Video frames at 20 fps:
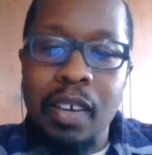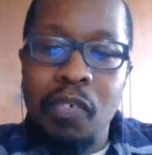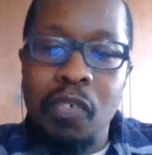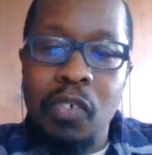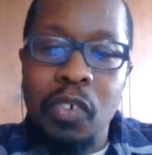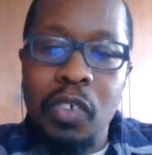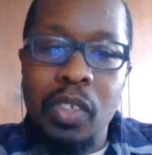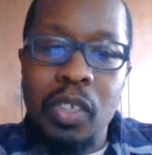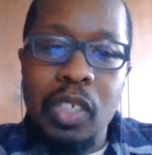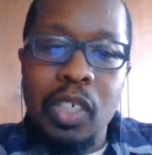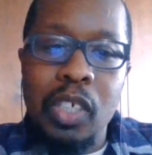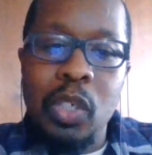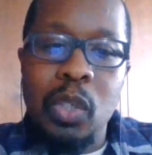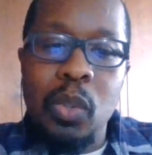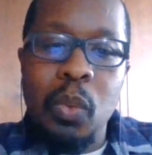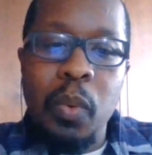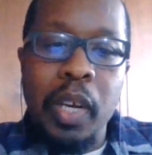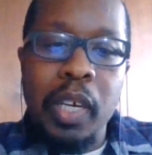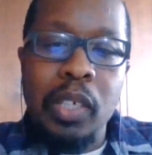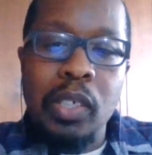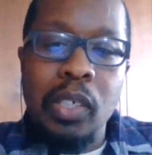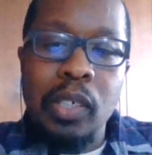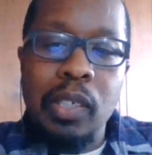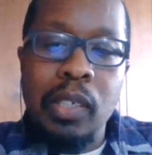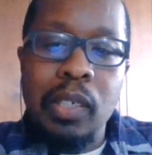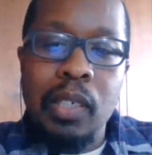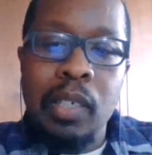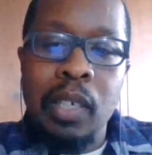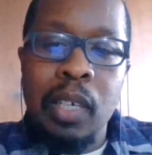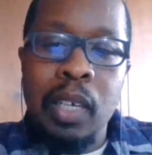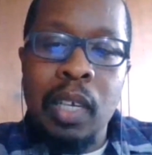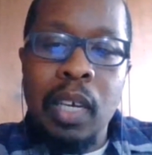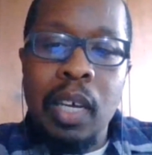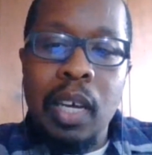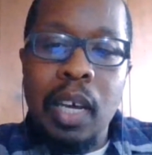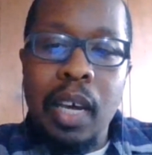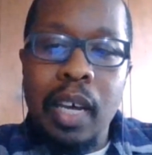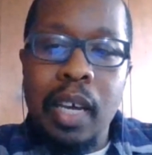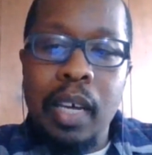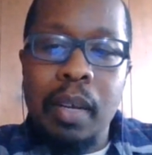thing for the situation.
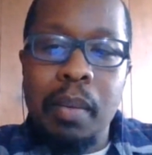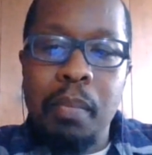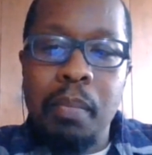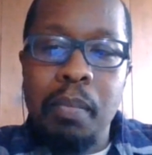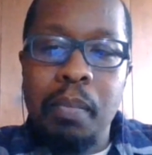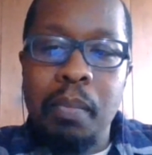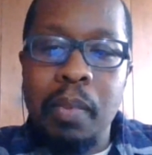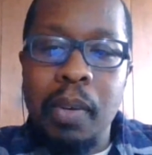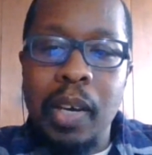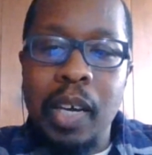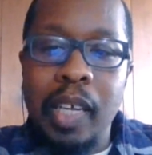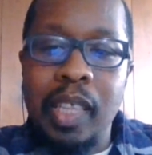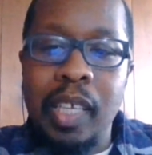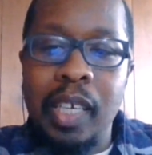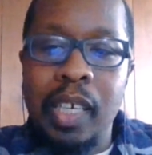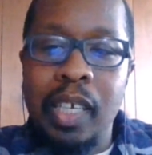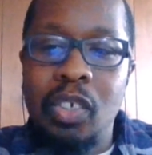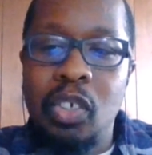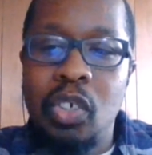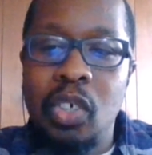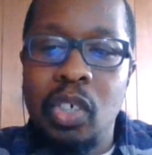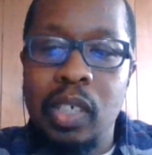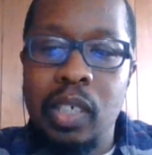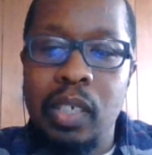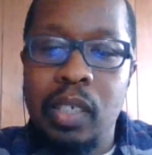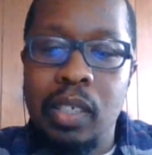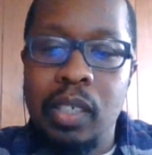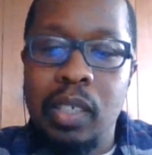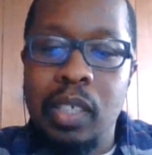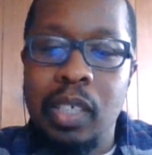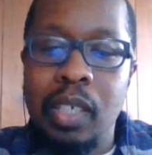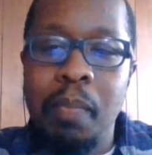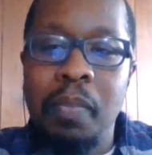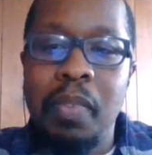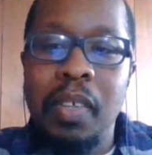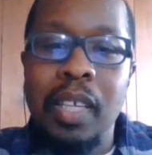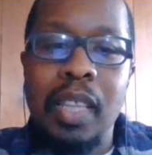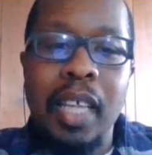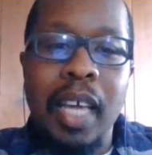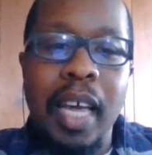I think it's just
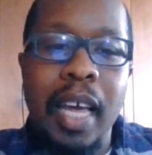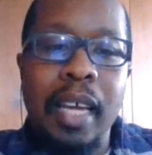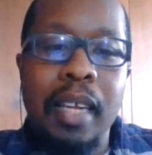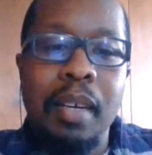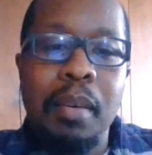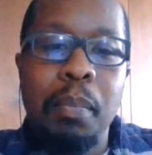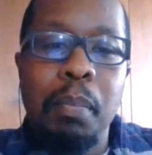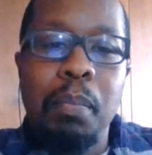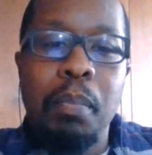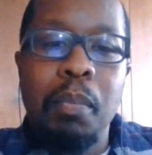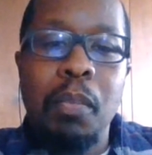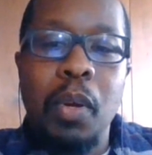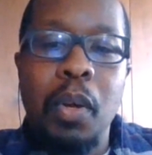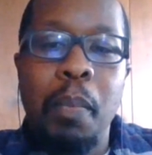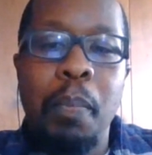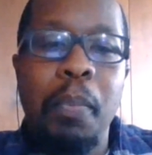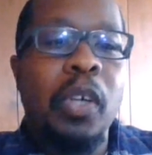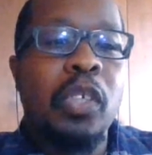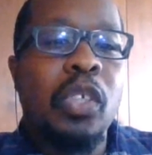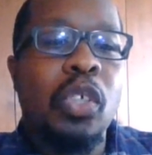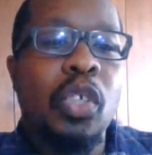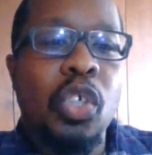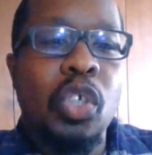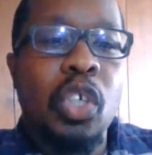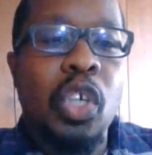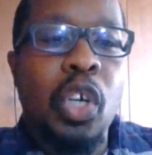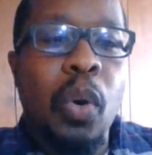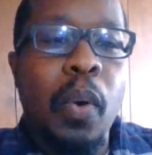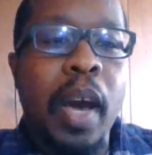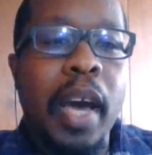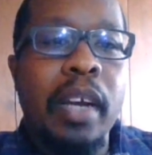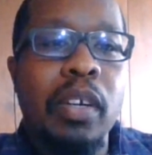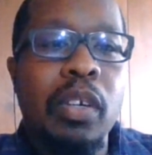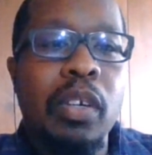something that a person should know